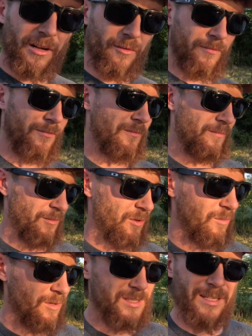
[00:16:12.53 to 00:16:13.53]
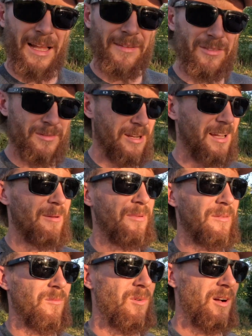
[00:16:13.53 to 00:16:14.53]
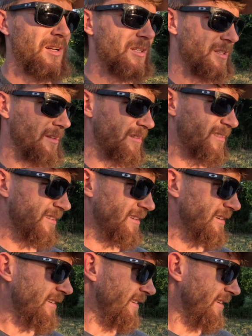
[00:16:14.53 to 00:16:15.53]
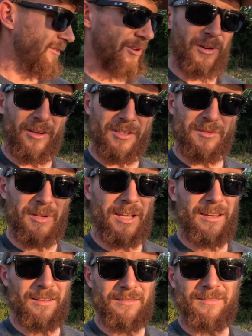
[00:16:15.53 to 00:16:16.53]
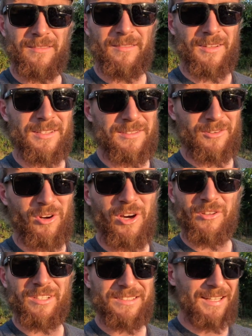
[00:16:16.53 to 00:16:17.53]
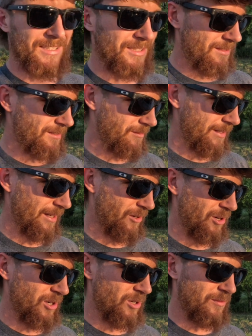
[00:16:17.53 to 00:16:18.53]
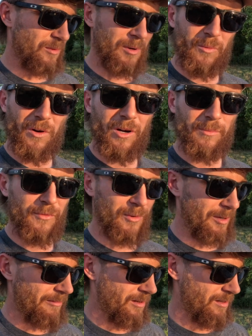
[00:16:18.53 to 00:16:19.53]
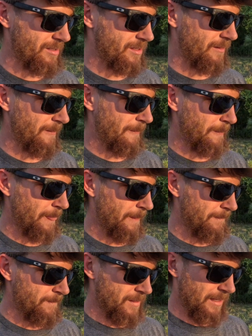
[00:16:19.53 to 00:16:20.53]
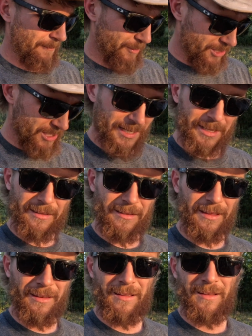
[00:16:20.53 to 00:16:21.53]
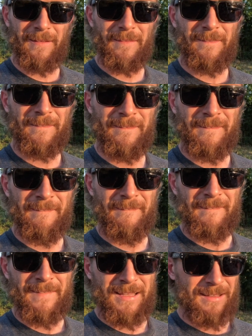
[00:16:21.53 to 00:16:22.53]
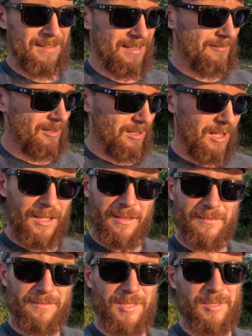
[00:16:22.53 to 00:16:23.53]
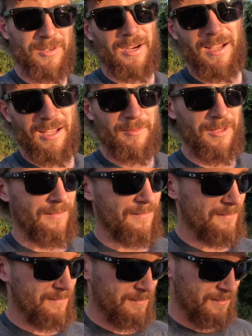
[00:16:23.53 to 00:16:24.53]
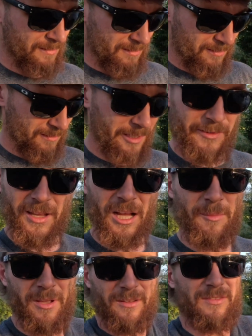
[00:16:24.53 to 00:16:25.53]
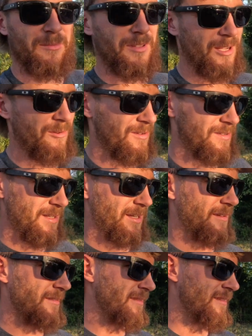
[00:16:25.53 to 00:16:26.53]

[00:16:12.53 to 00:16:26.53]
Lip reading: y'all for the ones that have subscribed and watched and through all these crawling stages. We gotta crawl before we walk, before we run. So I appreciate it, and give it a like, subscribe, and leave a comment of something y'all want to see.